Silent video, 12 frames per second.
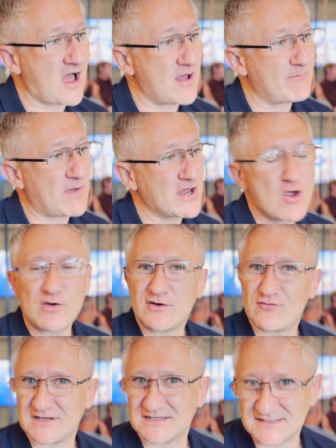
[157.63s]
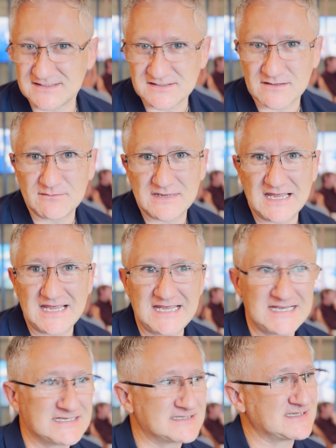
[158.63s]
My only criticism
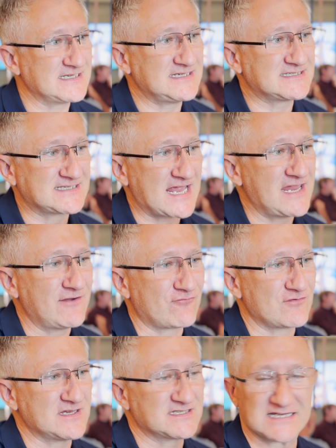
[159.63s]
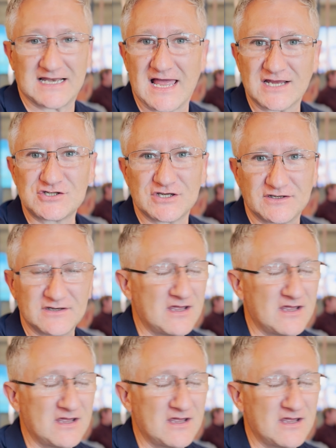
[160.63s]
is the savoury selection.